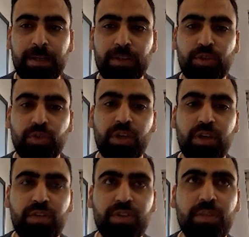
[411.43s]
To
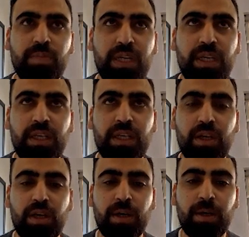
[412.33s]
recover the money,
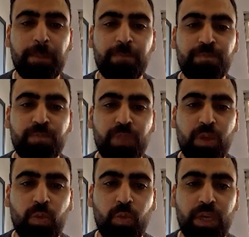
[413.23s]

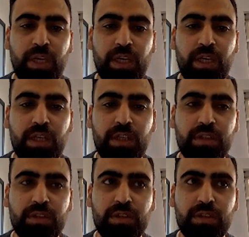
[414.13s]
we
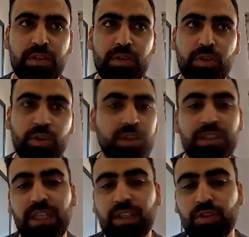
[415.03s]
couldn't
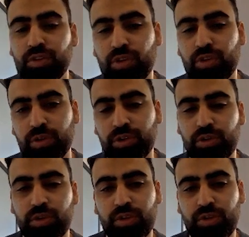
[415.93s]
sell those
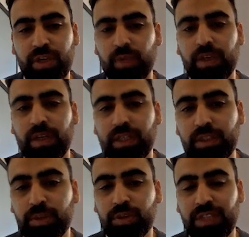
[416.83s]
clothes to anyone else
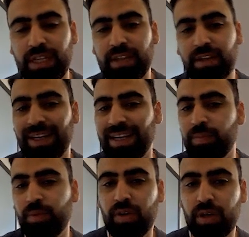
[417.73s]
because it had their label on